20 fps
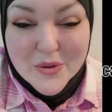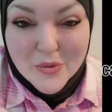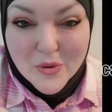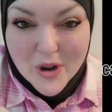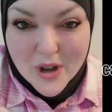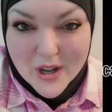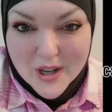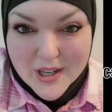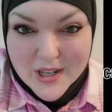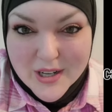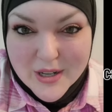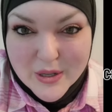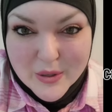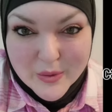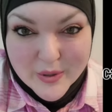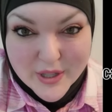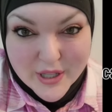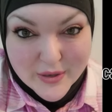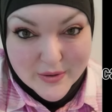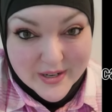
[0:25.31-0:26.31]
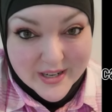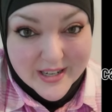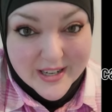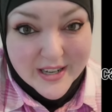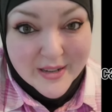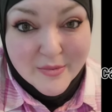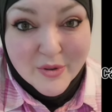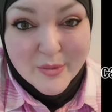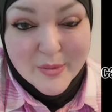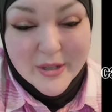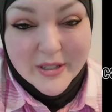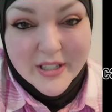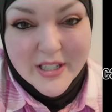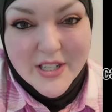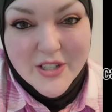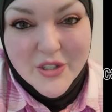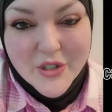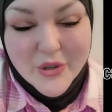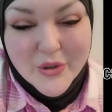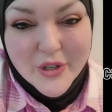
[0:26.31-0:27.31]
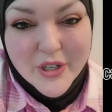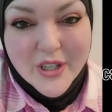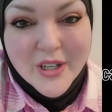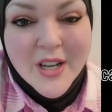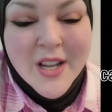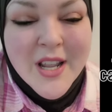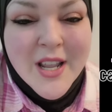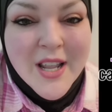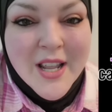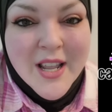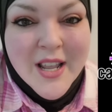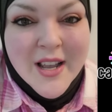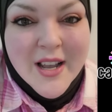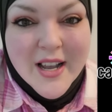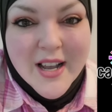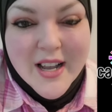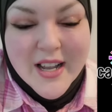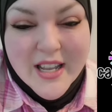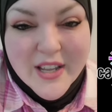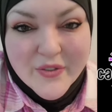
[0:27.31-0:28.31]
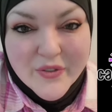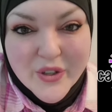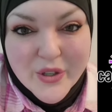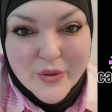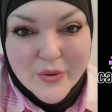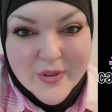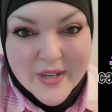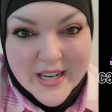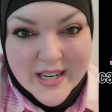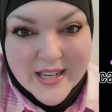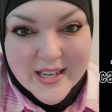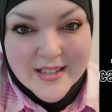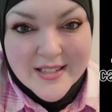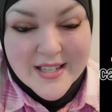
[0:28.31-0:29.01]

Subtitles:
Cameos also make great birthday or special occasion gifts.